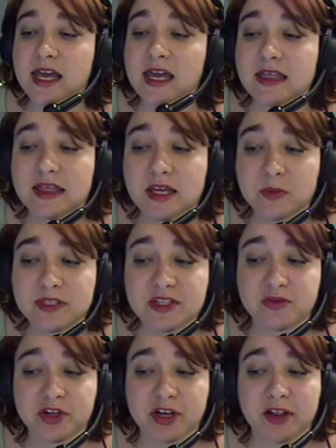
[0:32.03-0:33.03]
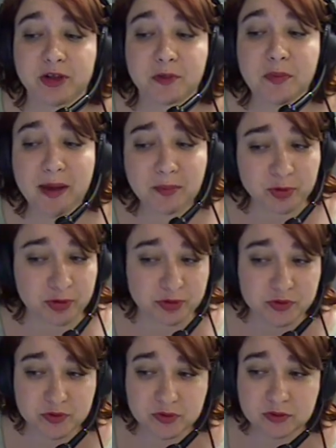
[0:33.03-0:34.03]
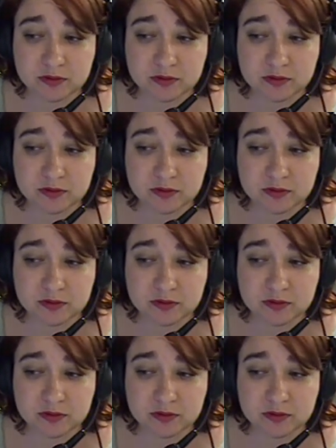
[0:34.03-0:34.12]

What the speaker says: And they were different colored peppers.